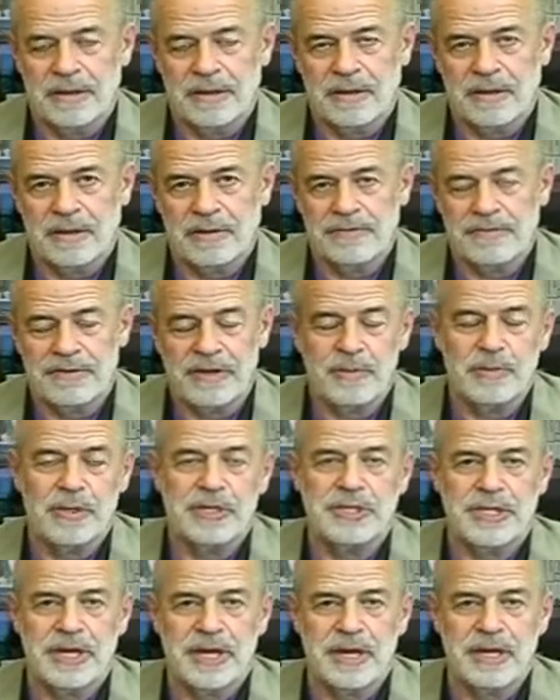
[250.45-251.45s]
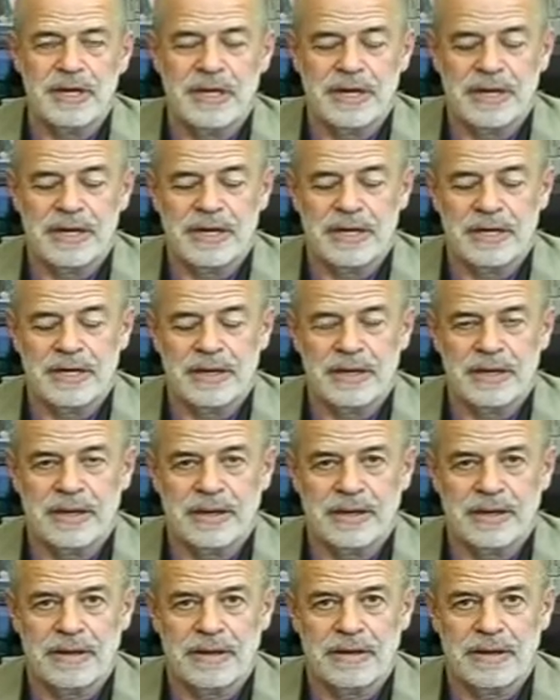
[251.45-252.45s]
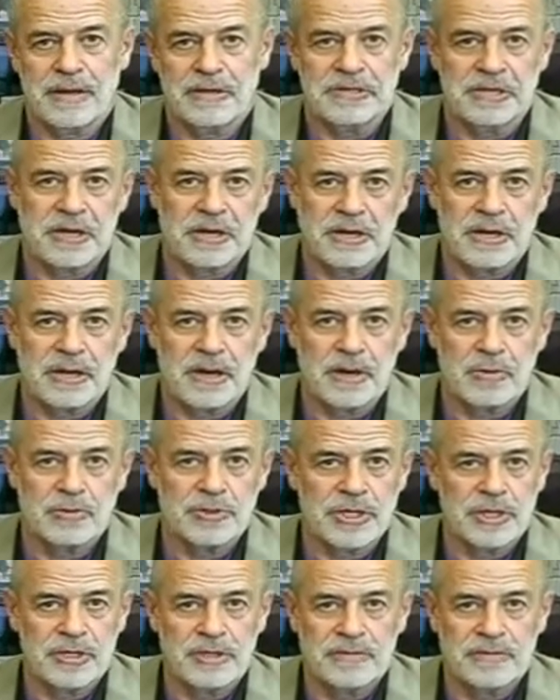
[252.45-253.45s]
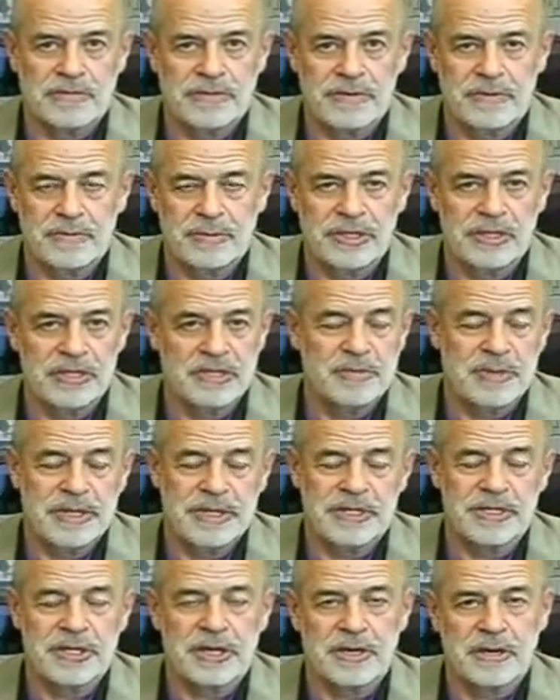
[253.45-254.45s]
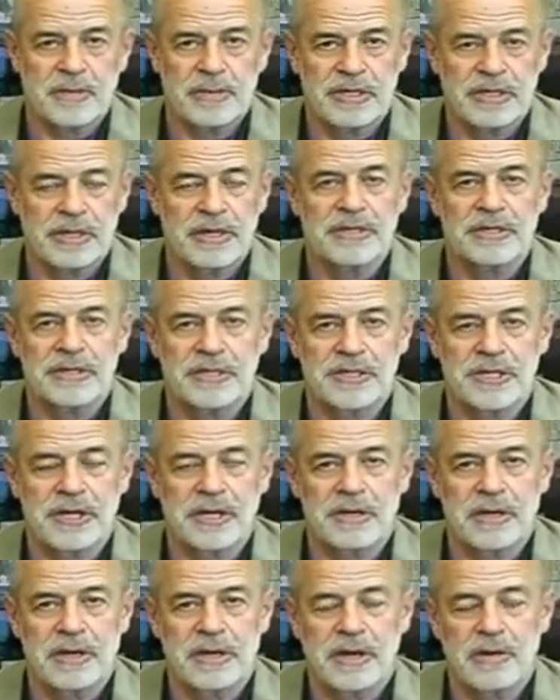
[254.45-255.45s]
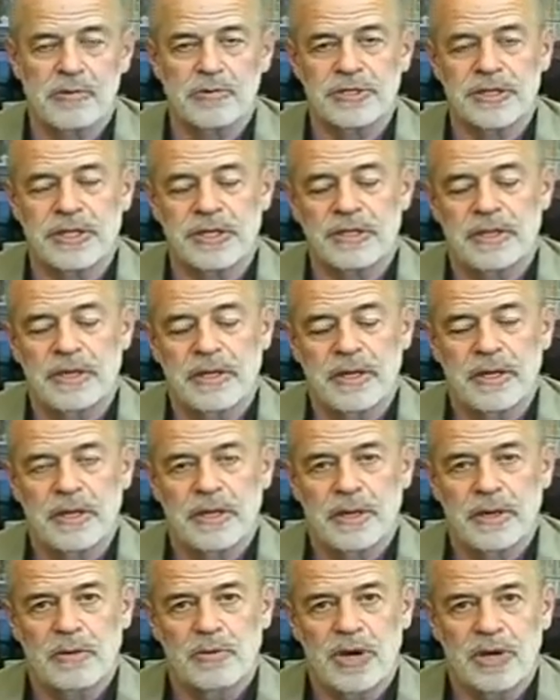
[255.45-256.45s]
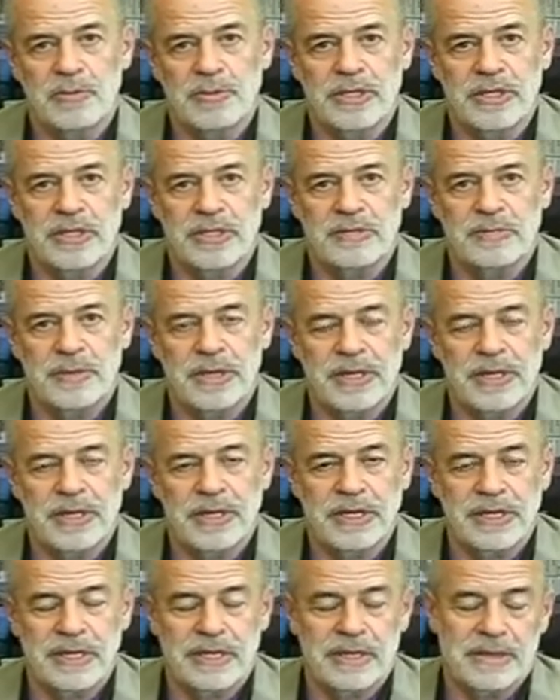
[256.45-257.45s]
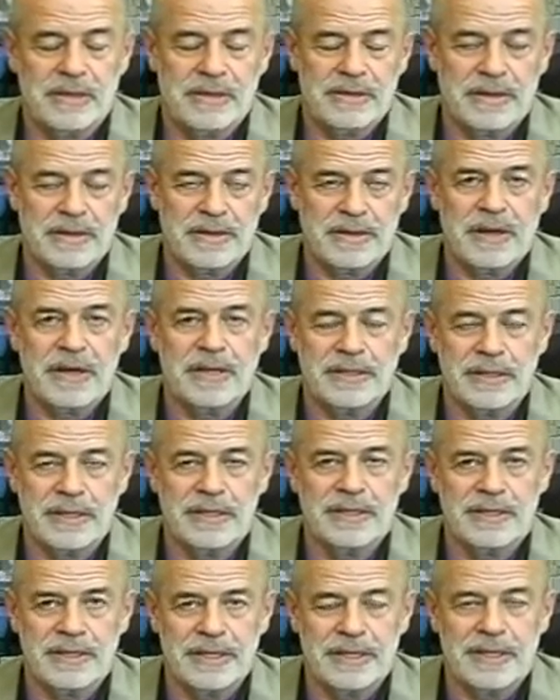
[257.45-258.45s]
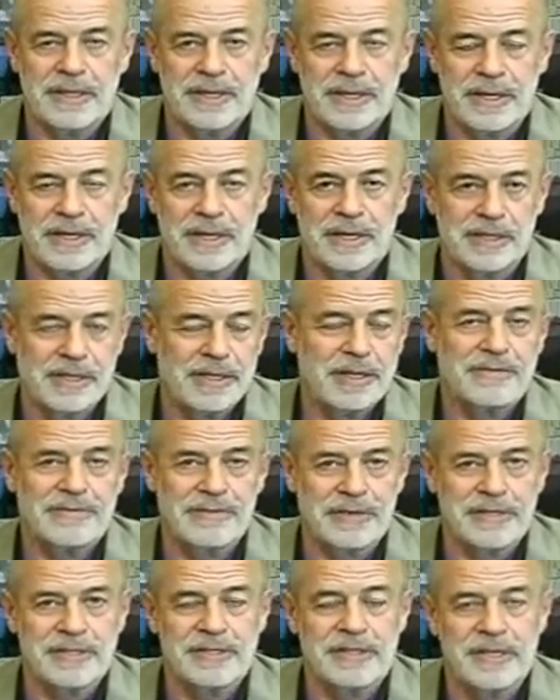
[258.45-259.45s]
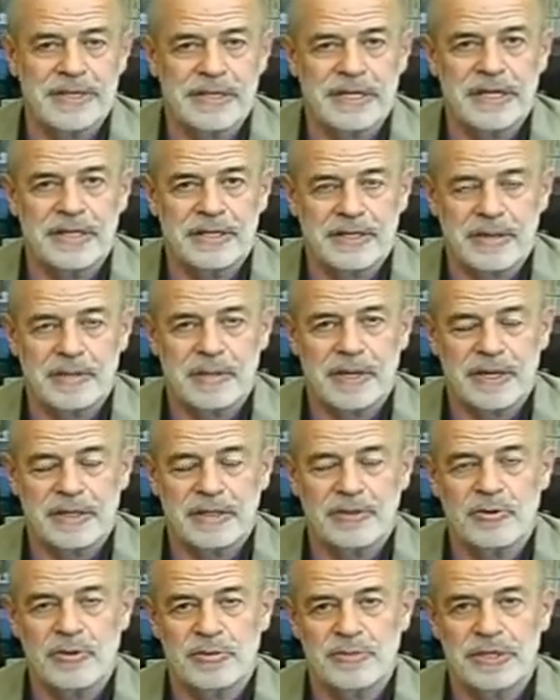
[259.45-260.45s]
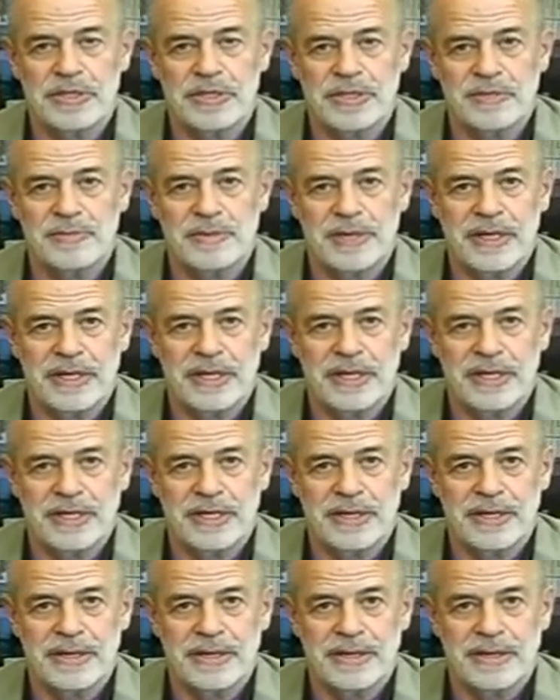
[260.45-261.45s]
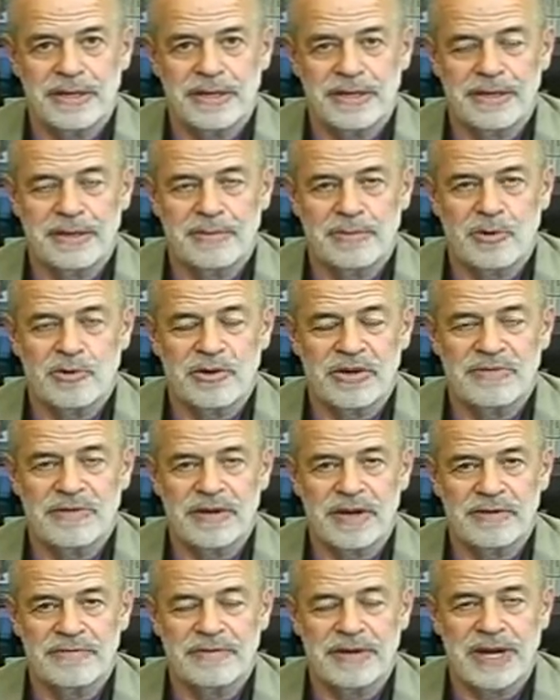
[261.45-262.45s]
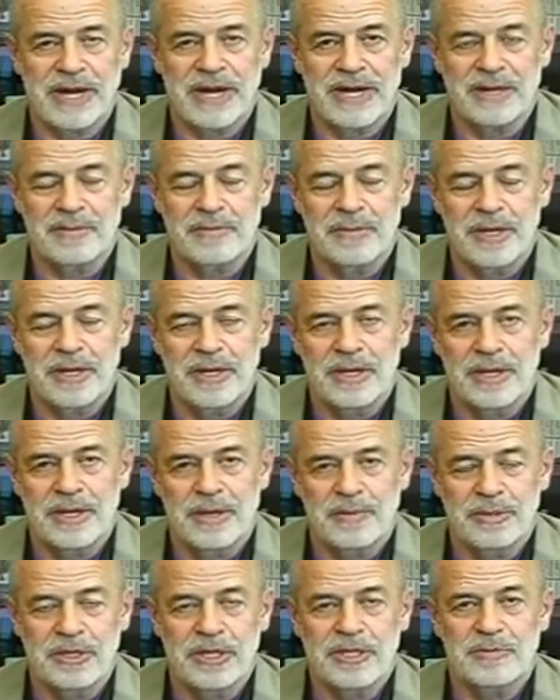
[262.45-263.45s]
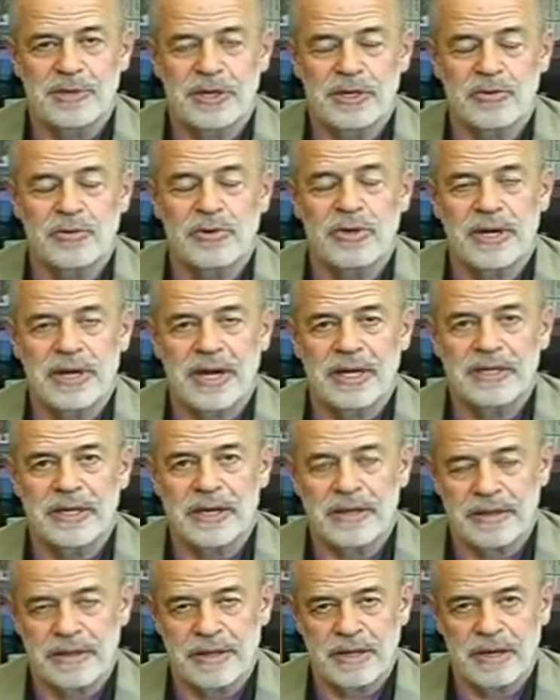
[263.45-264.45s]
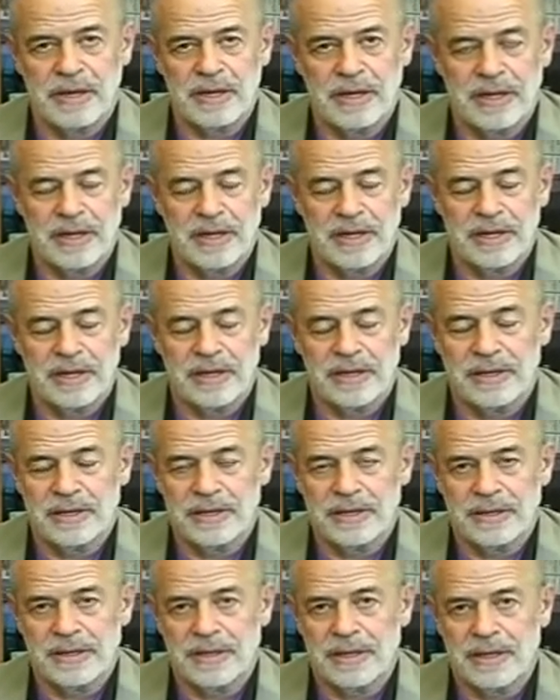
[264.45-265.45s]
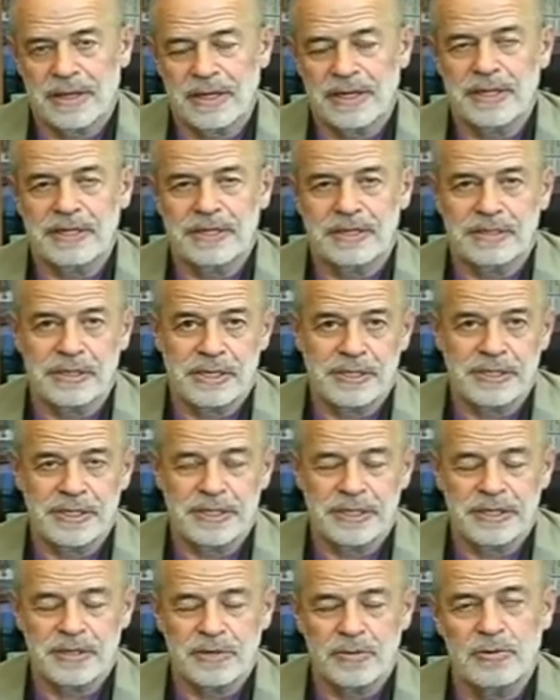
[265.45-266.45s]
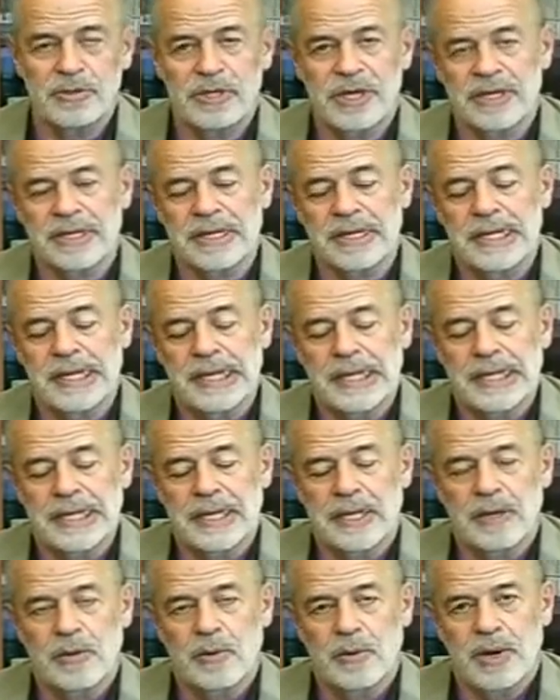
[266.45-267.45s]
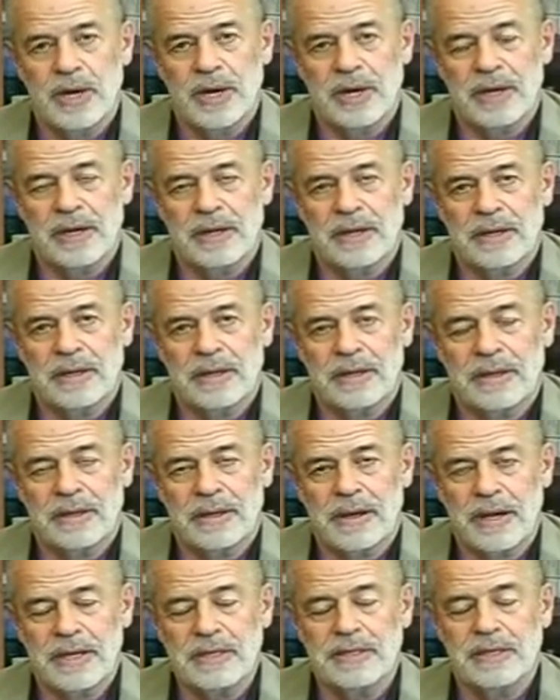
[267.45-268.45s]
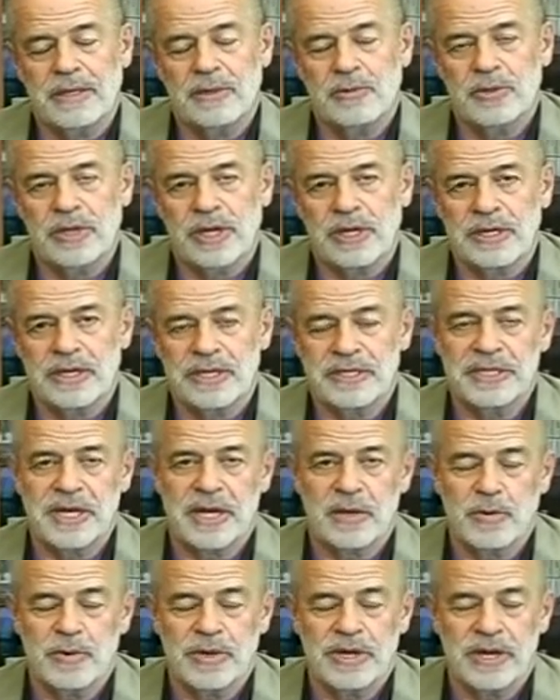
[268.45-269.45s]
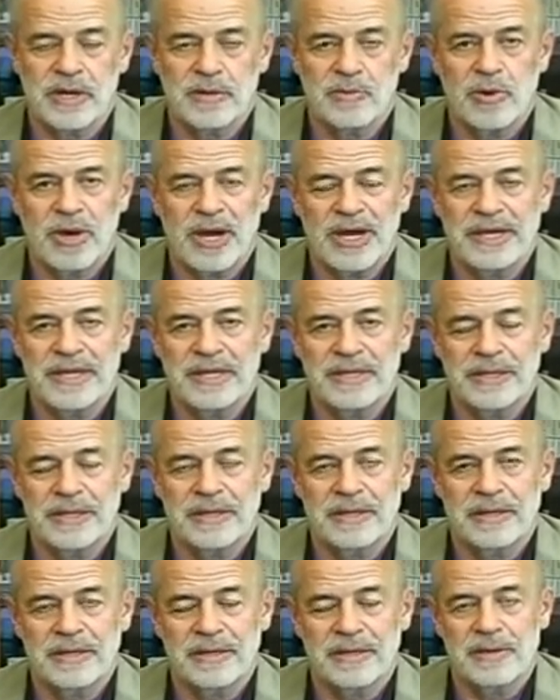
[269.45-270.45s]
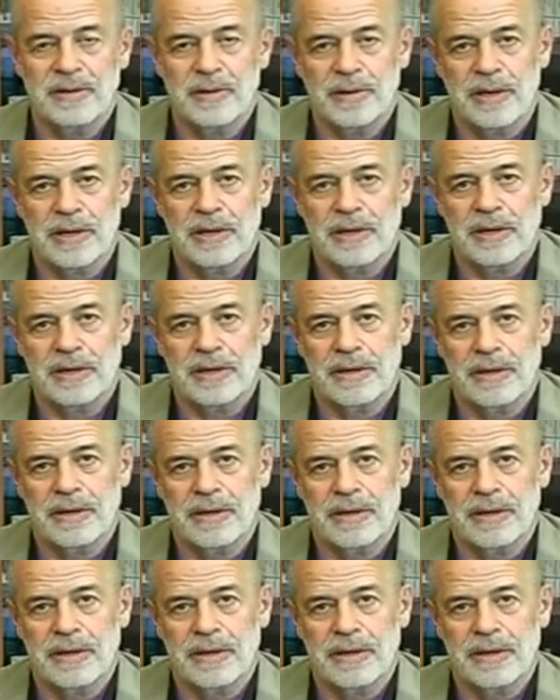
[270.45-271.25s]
The Euro-American measures against Syria are unjust. Russia would never support any resolution against Syria in the United Nations Security Council. Russia also recognizes the necessity of reform in the Arab world, but such reforms should be carried out by the Arab countries themselves without any pressure or any form of foreign intervention in the internal affairs of the Arab countries.